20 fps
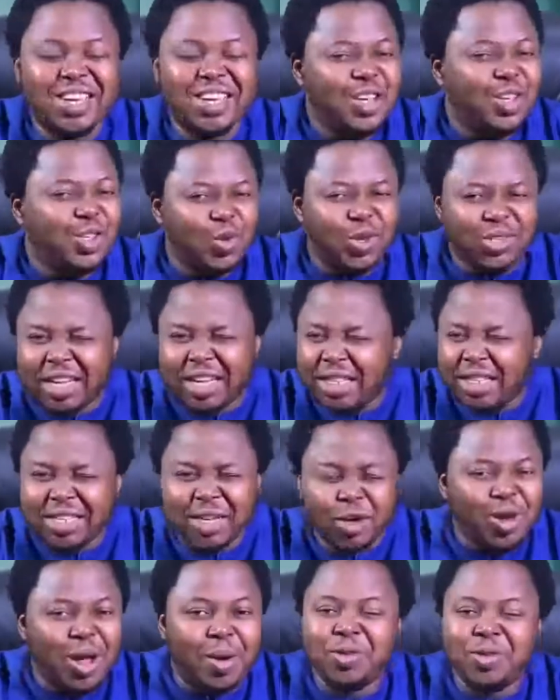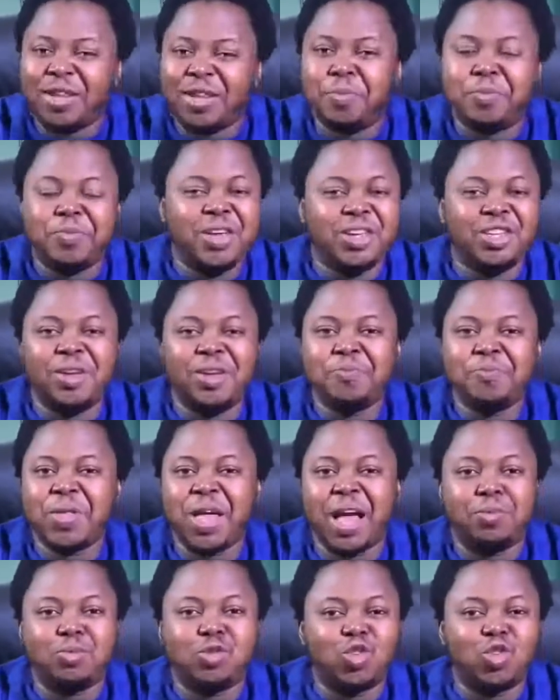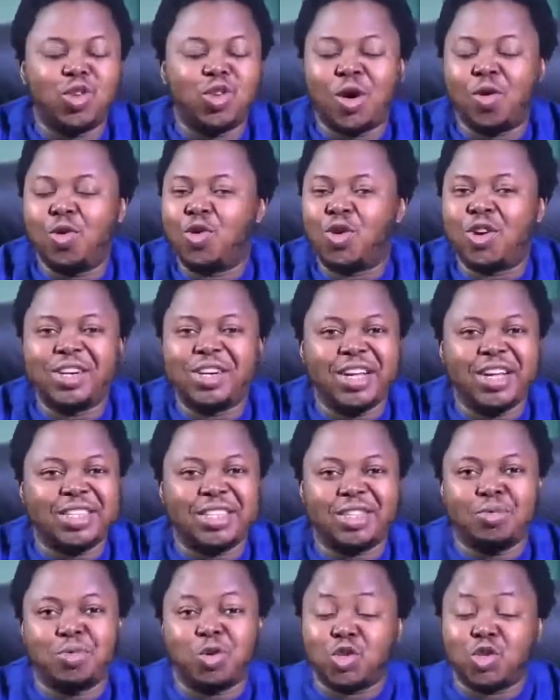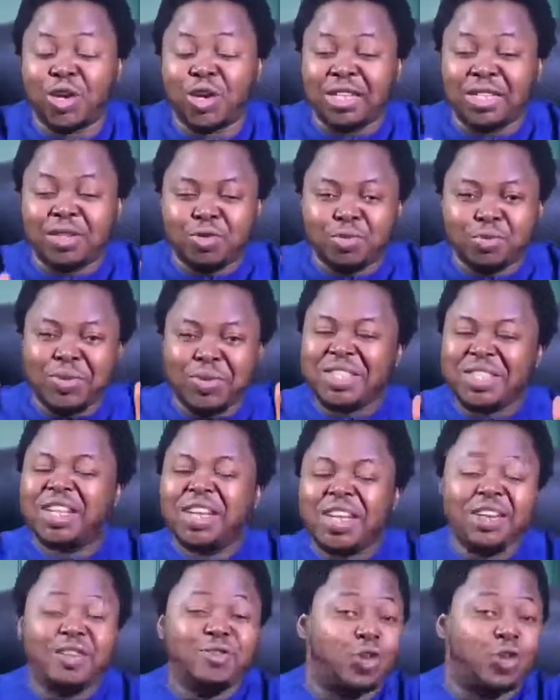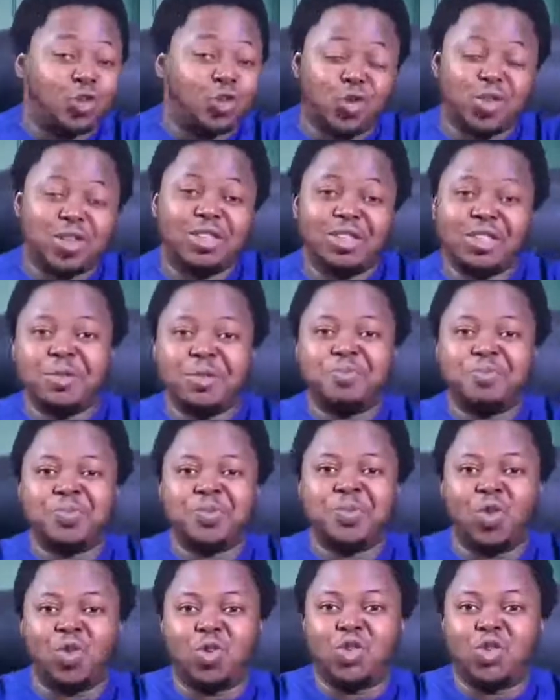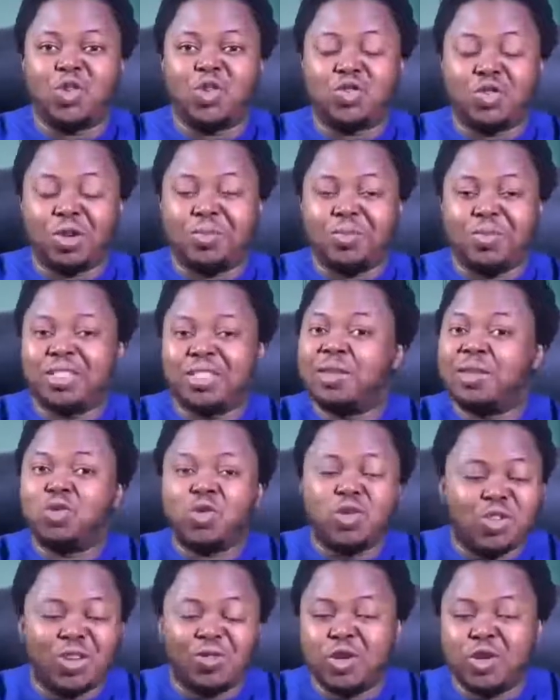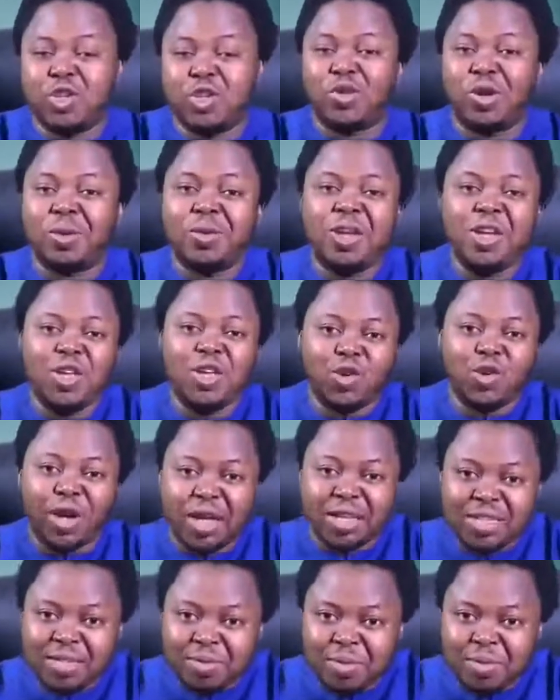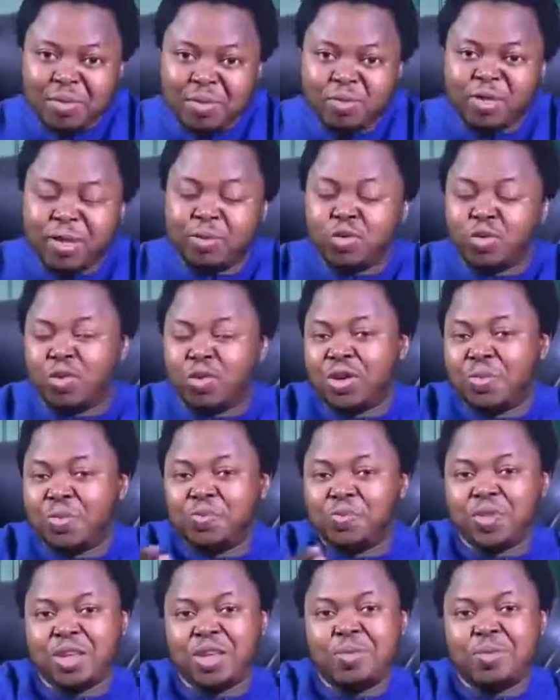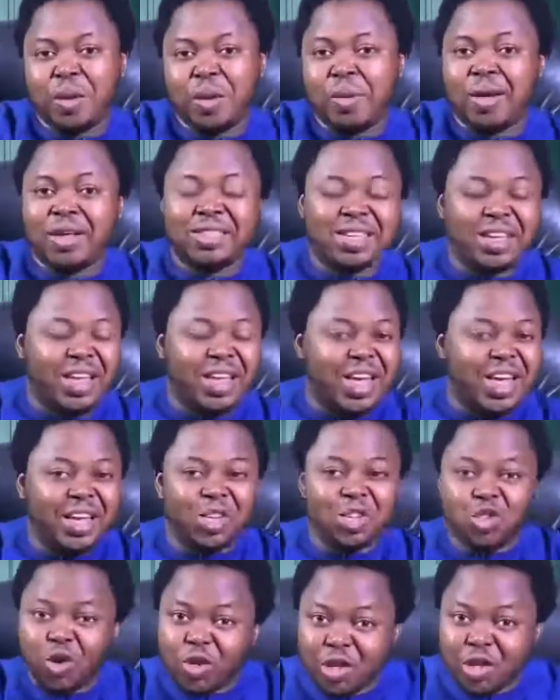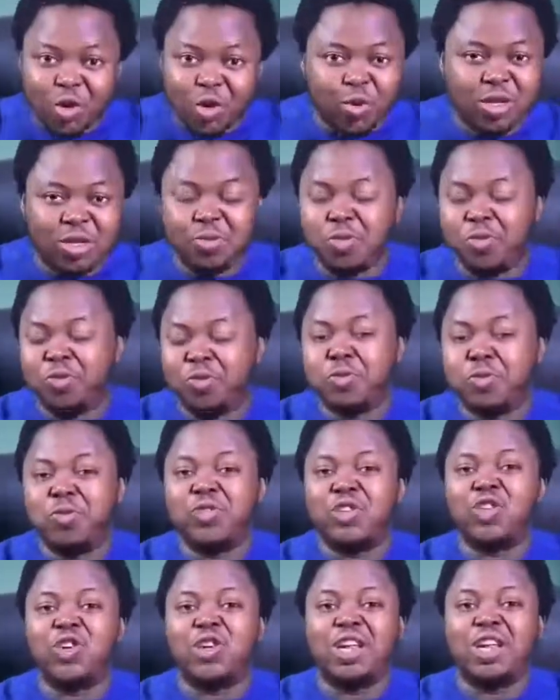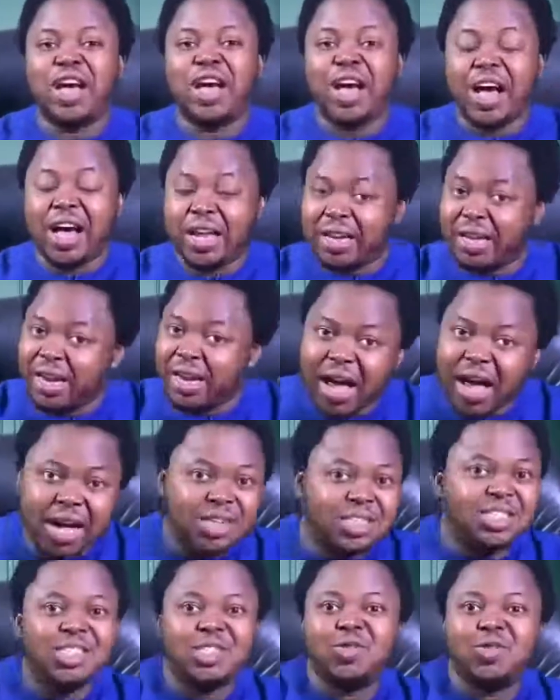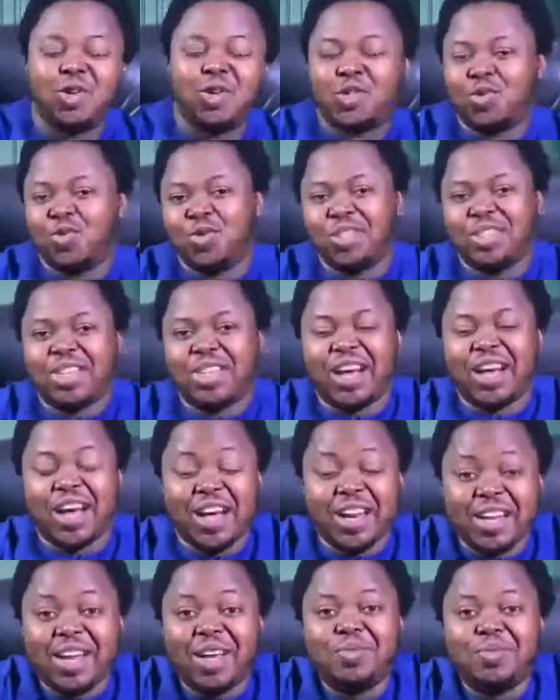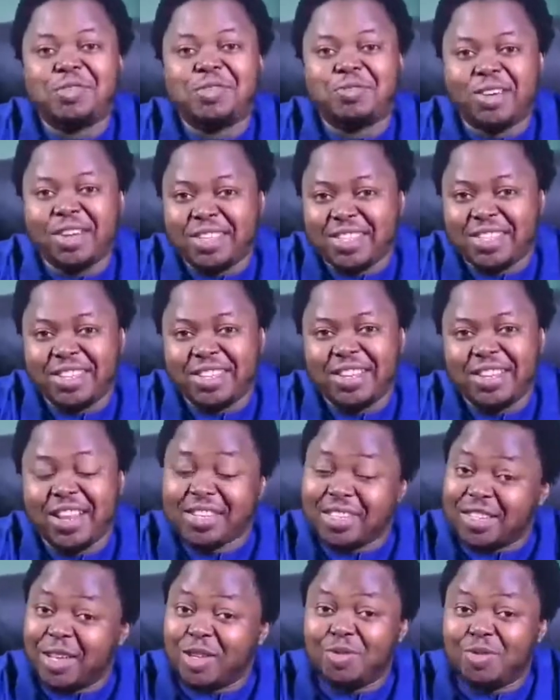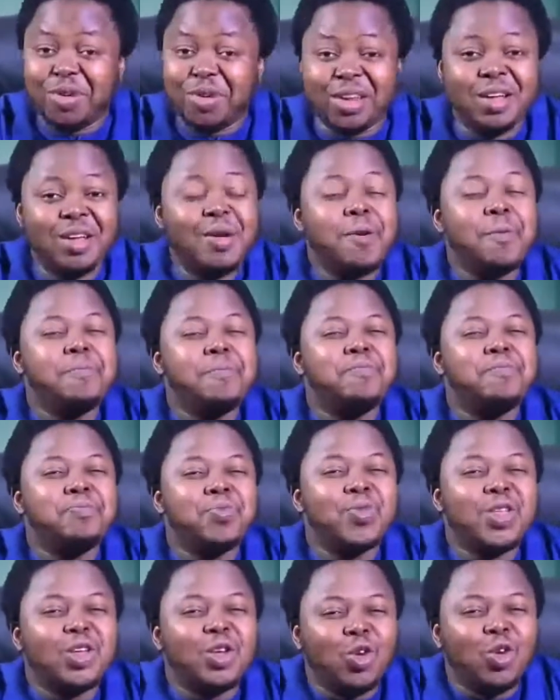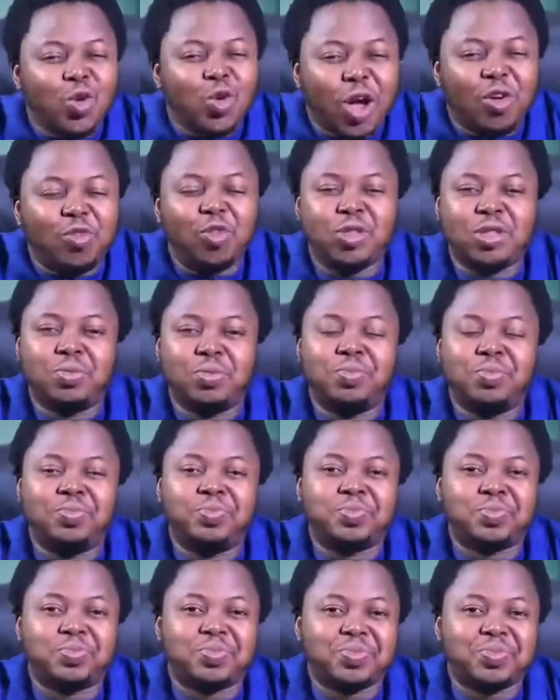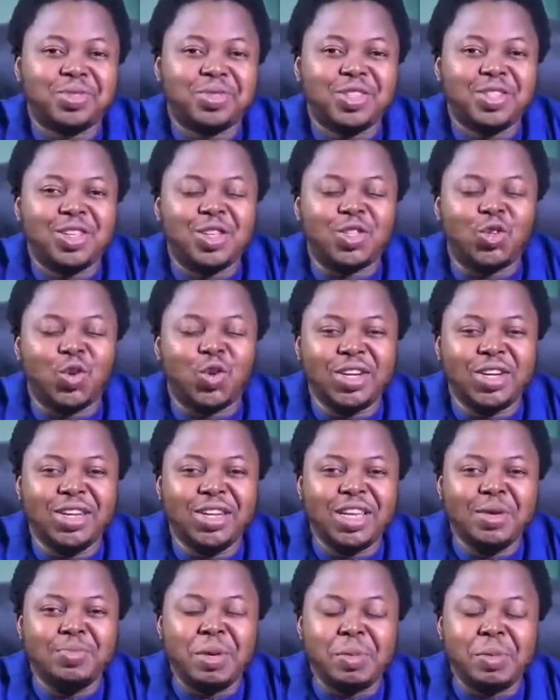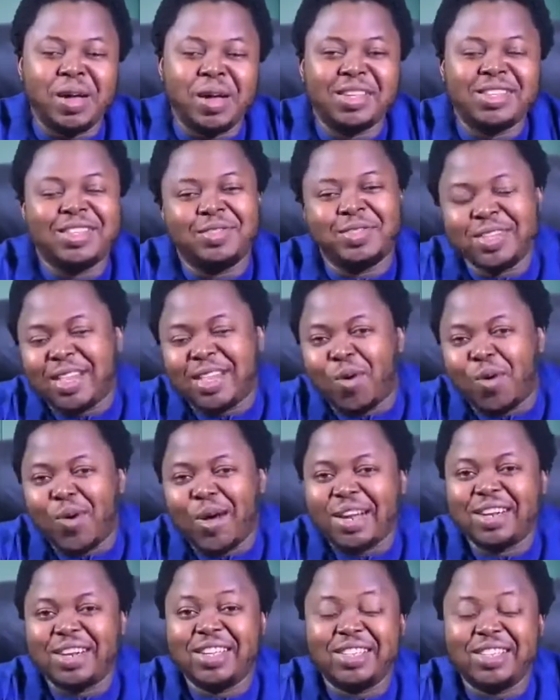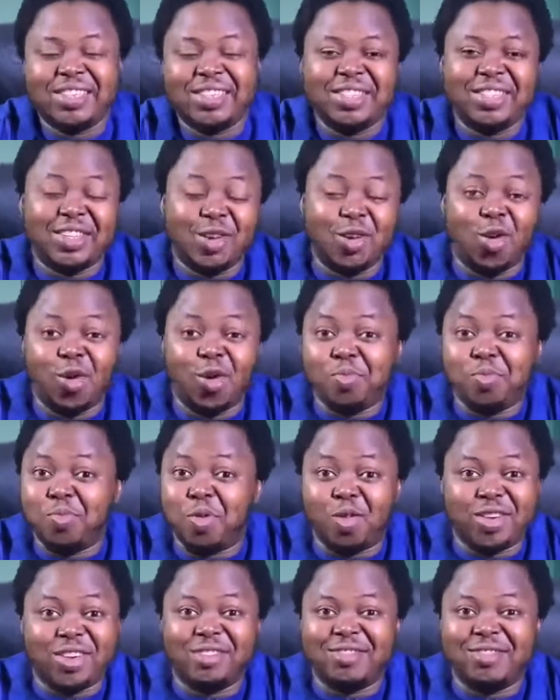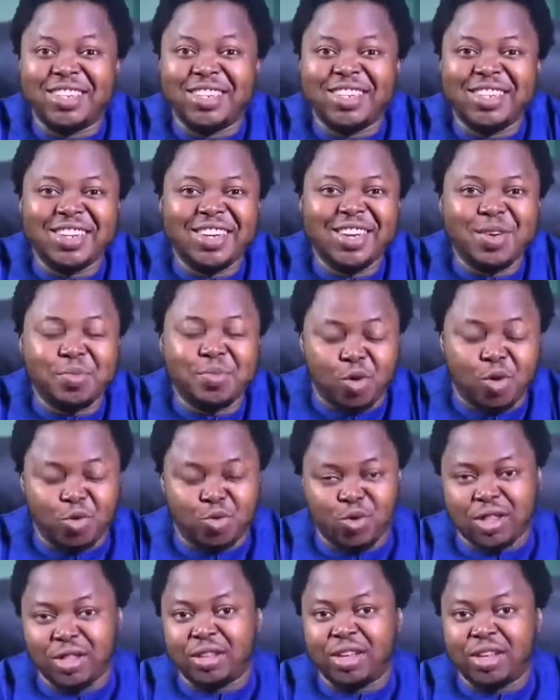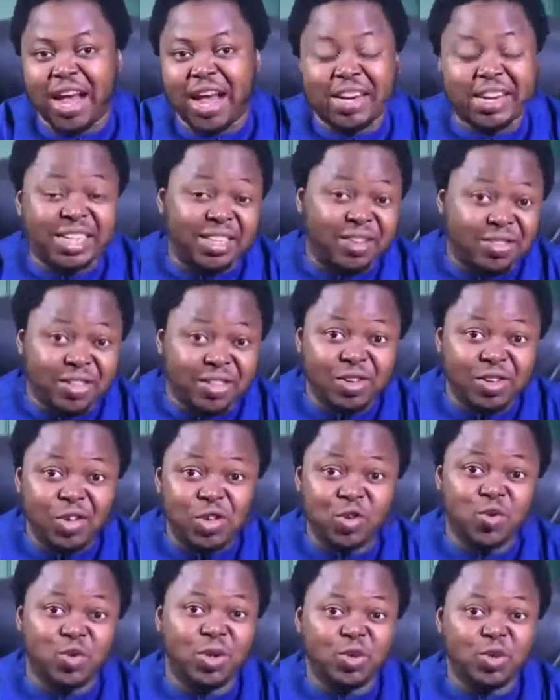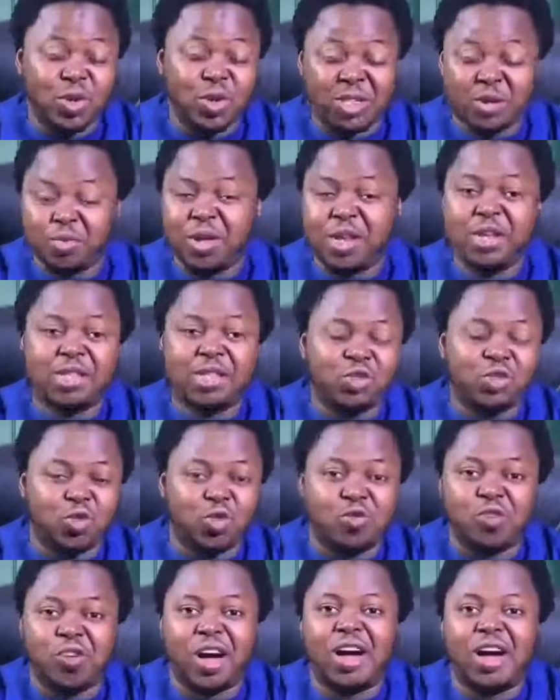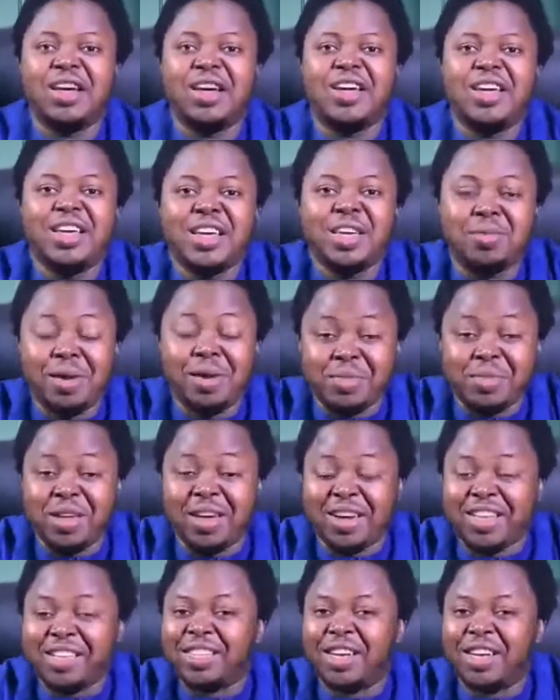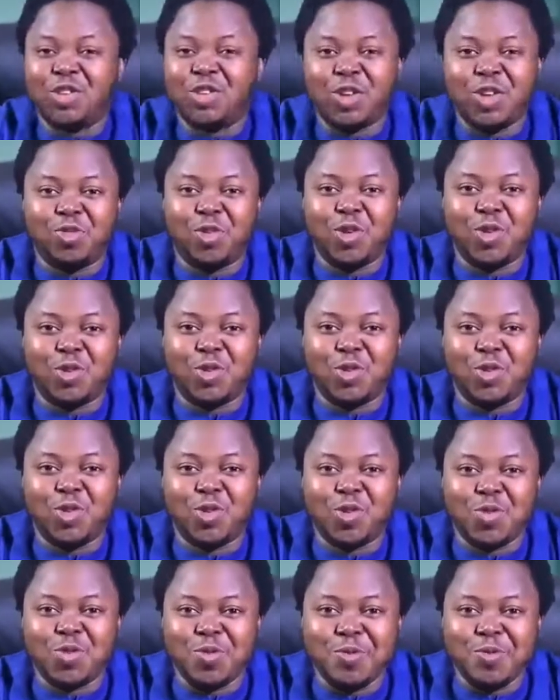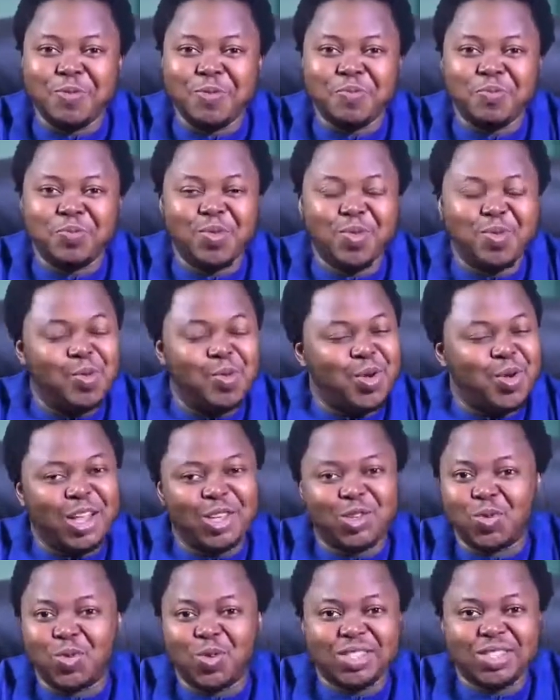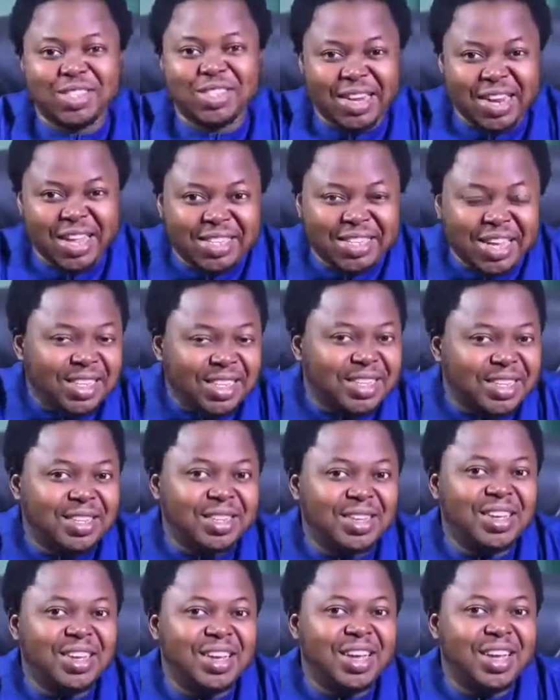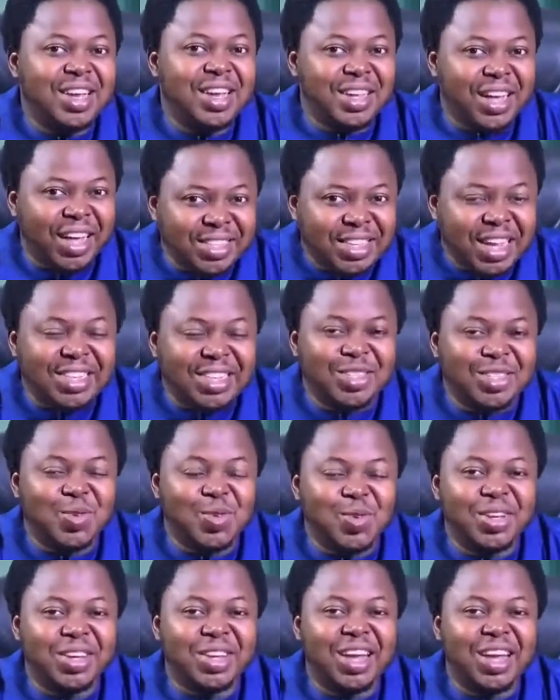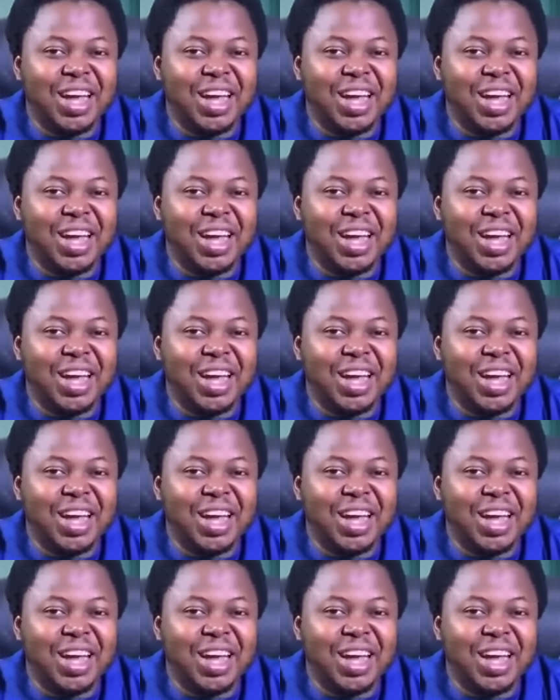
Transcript: So exactly what's going to happen on that page. I'm sure they're going to create, because you can basically leave your tokens on Uniswap. The same tokens you have on Uniswap, you can simply move them to Impermax, enjoy the liquidity provision, and then add steroids to it, and it can be crazy. Ladies and gentlemen, look out for the token Impermax. Read their whitelist. It's a long, boring read, but with the guidance I've given you to explain so far, it might be an easier journey for you to go through. Well, guess what? It's an exciting token.